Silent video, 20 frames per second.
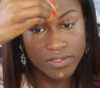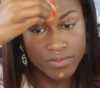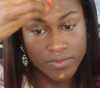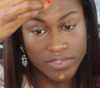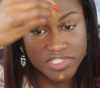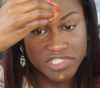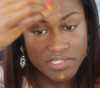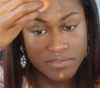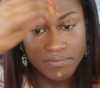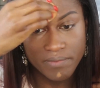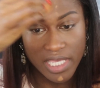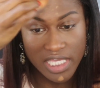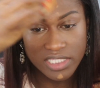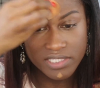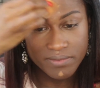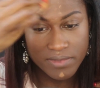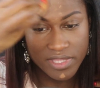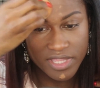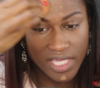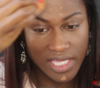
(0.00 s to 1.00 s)
Which
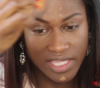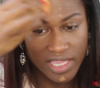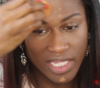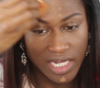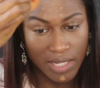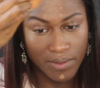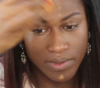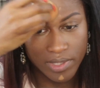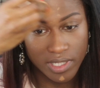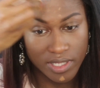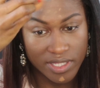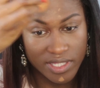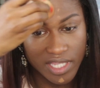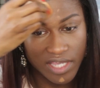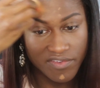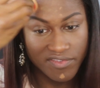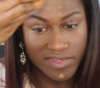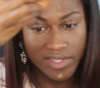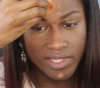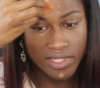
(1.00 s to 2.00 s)
makes me think that I would
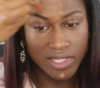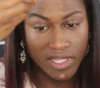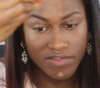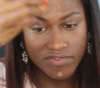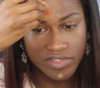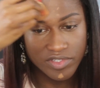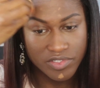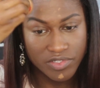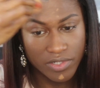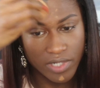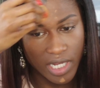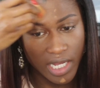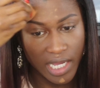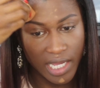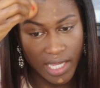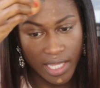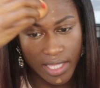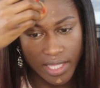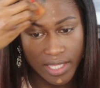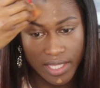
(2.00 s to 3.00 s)
definitely love to
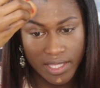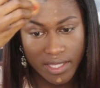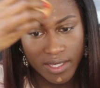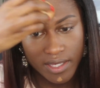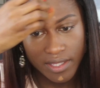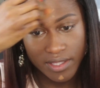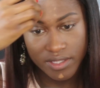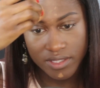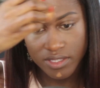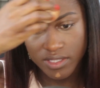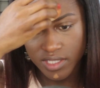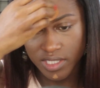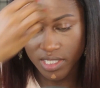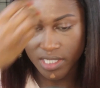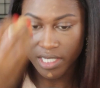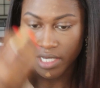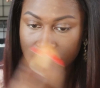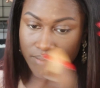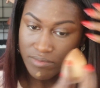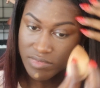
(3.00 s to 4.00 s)
try
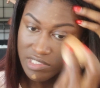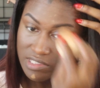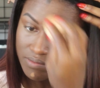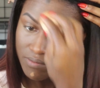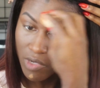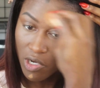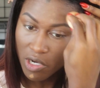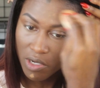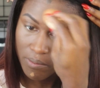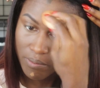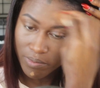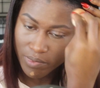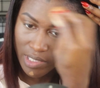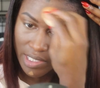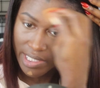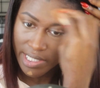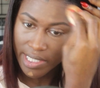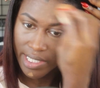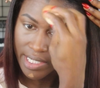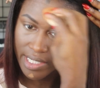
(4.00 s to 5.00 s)
the Smart
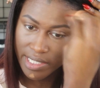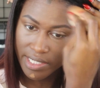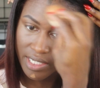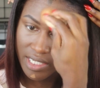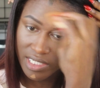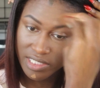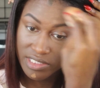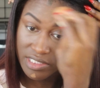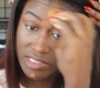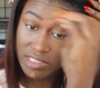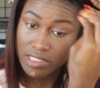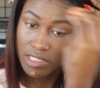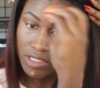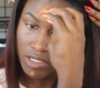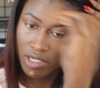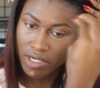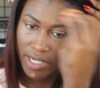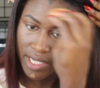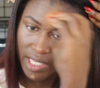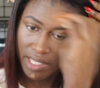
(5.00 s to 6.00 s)
Blend
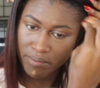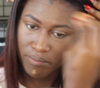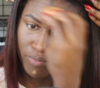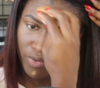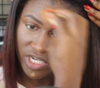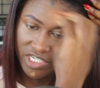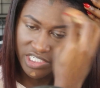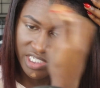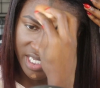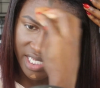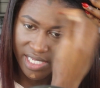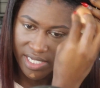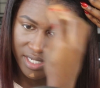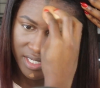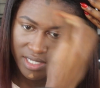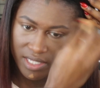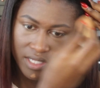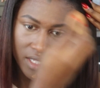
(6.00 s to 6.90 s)
concealer brush head.